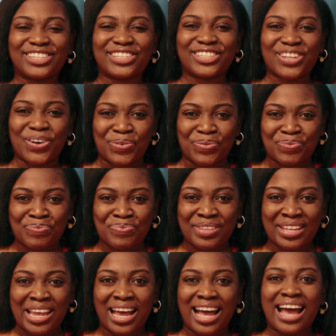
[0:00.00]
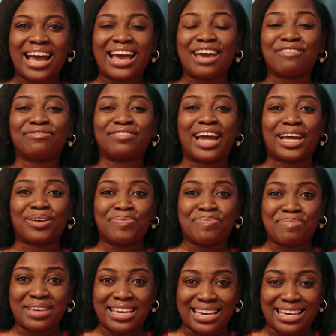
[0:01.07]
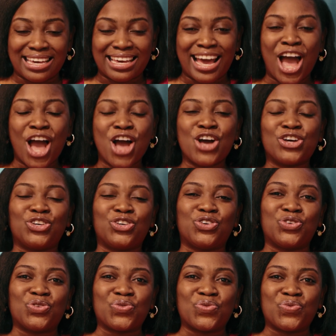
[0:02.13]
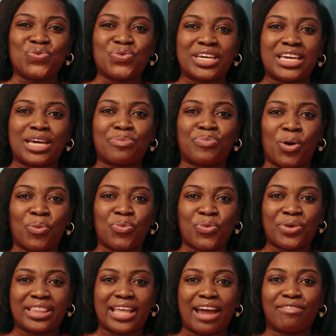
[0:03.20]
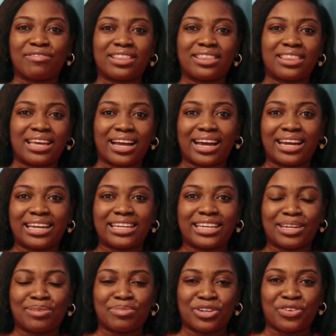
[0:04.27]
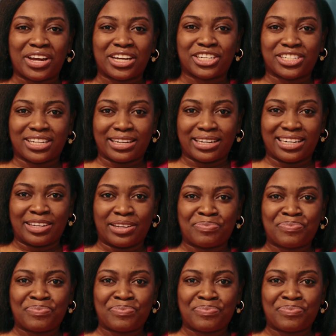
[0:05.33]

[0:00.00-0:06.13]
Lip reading: So, if like me, you keep up with everything Canadian immigration,